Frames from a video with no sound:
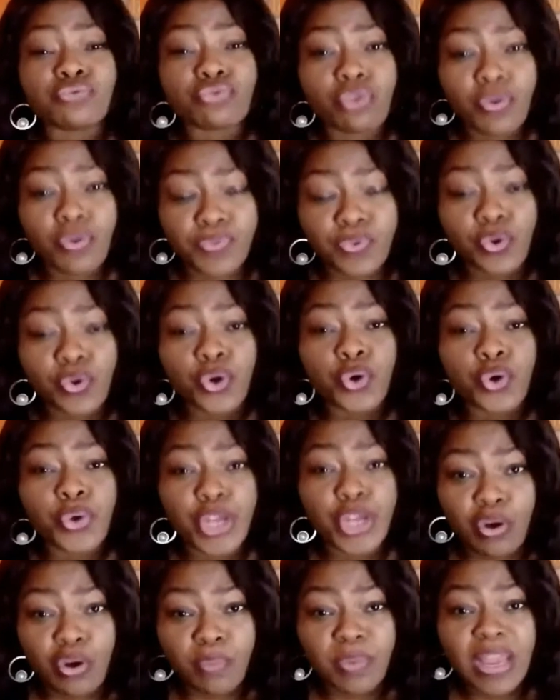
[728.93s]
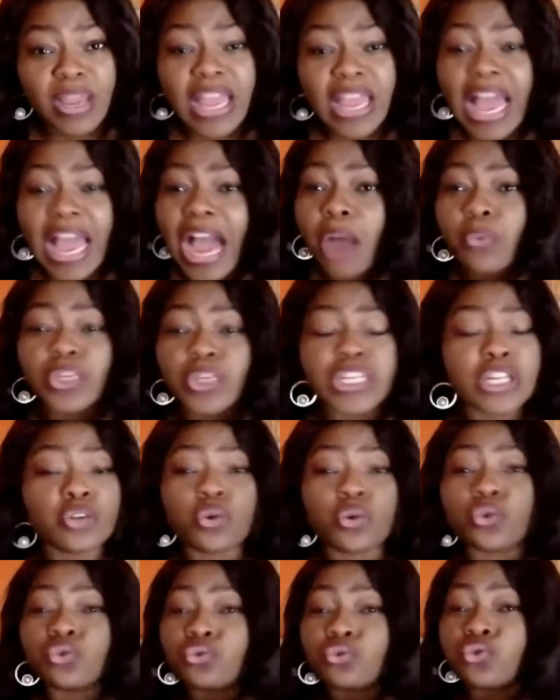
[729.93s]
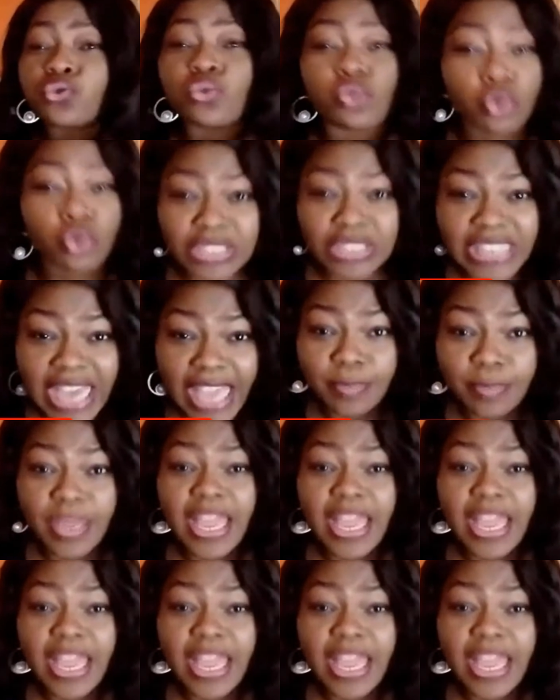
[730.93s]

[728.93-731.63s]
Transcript: growing up and we didn't go to school on time